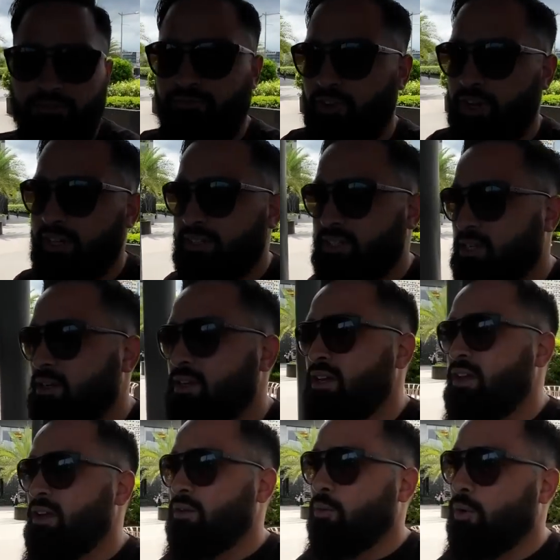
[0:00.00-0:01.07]
foot.
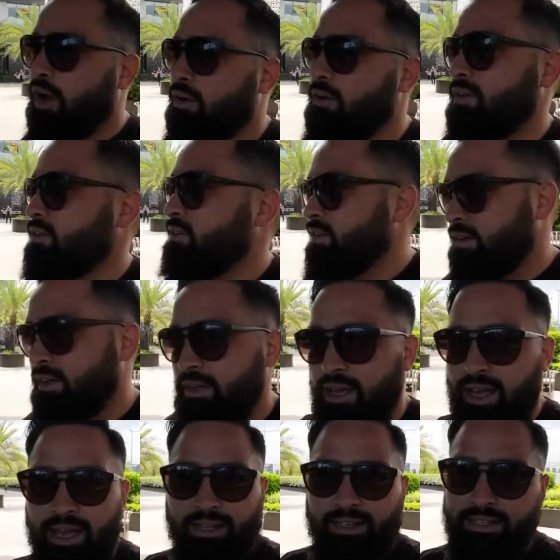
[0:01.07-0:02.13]
Well,
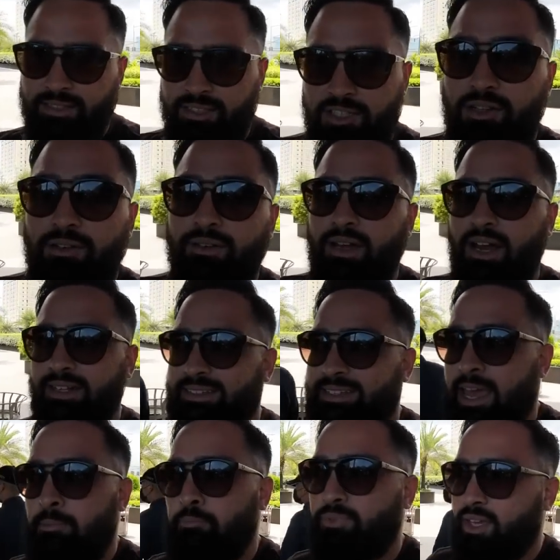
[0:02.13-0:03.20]
at least
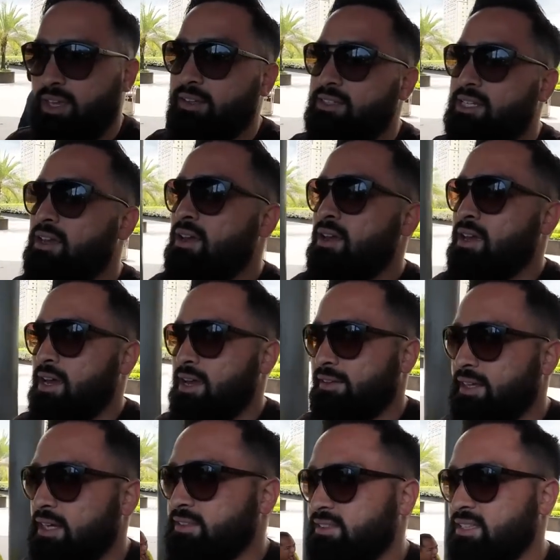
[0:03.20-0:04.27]
attempt it. It
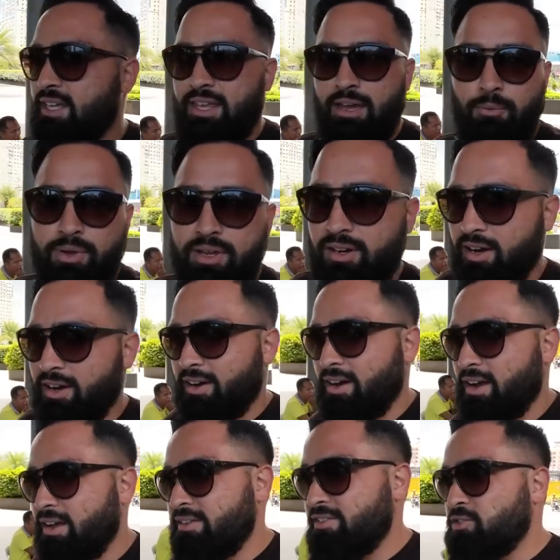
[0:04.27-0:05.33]
does say that we are
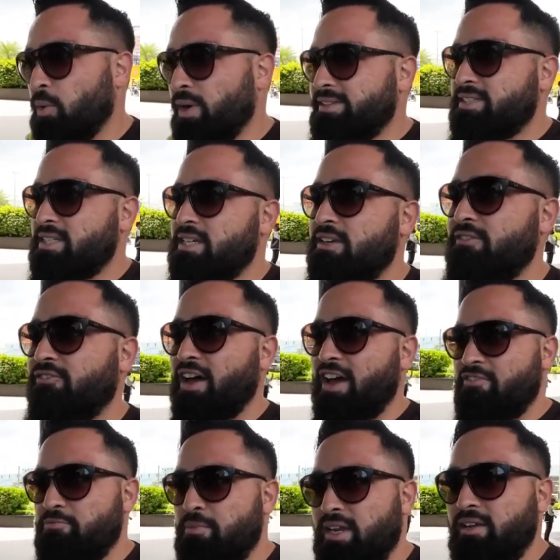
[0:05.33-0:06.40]

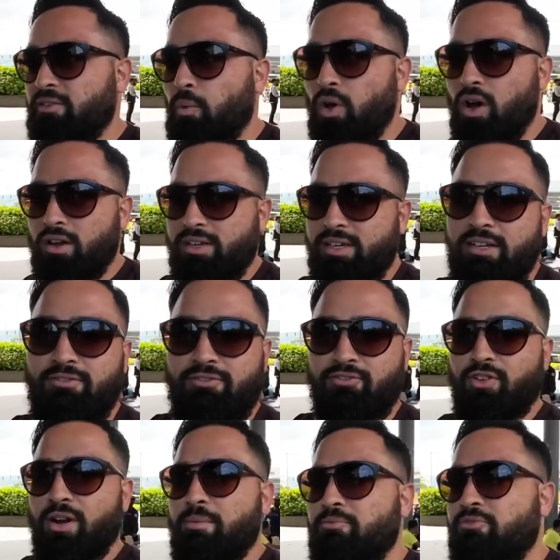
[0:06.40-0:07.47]
25-minute walking
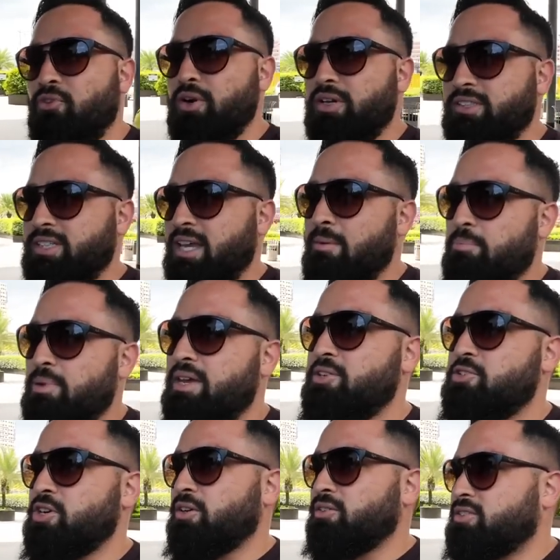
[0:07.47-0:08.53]
from Fort San
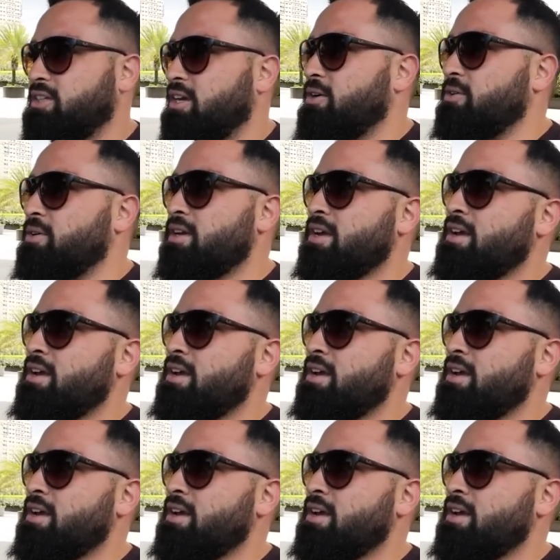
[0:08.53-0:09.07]
Pedro, so